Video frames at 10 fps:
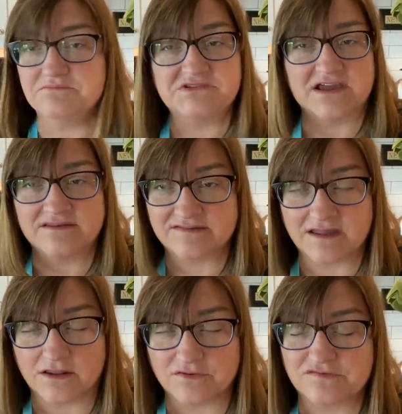Tons of
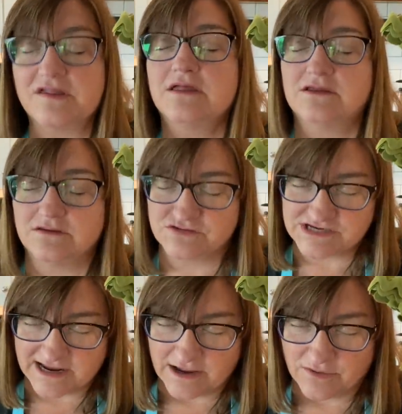colors.
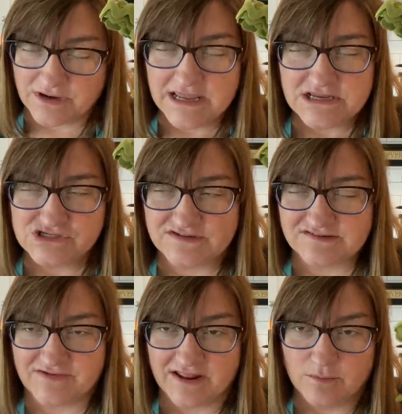Check out. She's
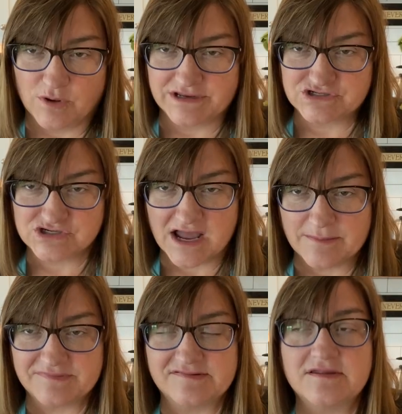available in
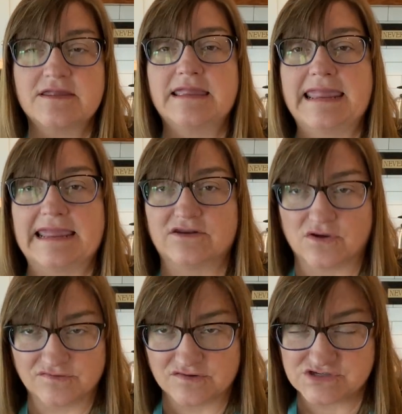shops, and
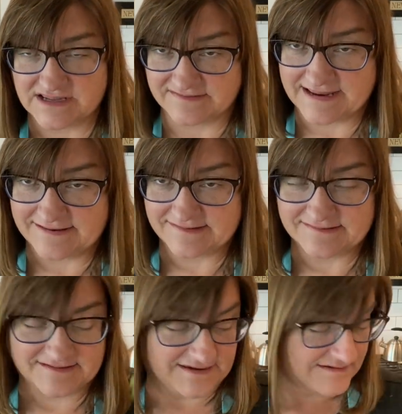also she has an Etsy
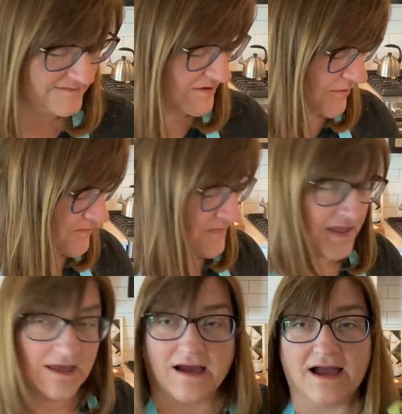site. So
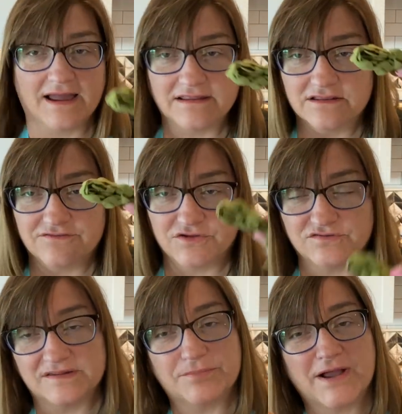I love
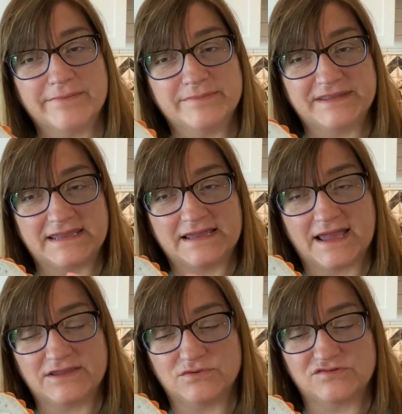using, probably I
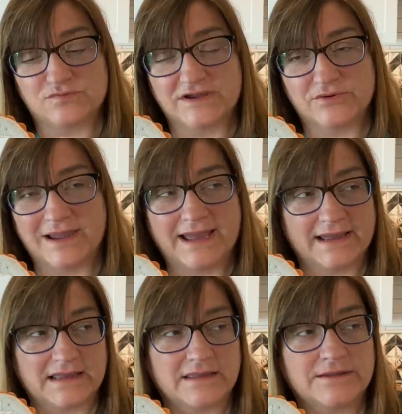use Rick Rack.